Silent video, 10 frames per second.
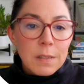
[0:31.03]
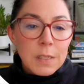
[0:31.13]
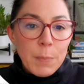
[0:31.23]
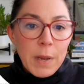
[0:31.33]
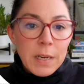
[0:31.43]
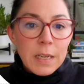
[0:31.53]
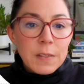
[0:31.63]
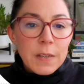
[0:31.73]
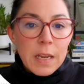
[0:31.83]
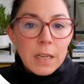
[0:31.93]

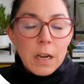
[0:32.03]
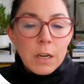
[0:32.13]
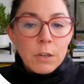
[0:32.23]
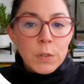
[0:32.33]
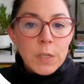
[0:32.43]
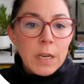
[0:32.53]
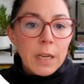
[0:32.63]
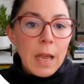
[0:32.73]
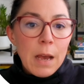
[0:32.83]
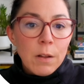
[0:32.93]
Spending is key to
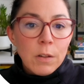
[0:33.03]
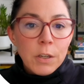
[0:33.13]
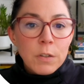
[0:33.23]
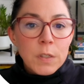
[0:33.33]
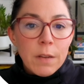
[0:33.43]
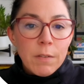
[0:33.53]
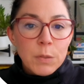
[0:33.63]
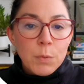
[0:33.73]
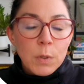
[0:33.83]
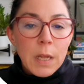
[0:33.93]
understanding how long your
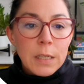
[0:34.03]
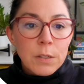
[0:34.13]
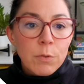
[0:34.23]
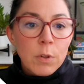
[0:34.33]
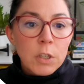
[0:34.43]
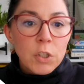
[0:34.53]
savings will last through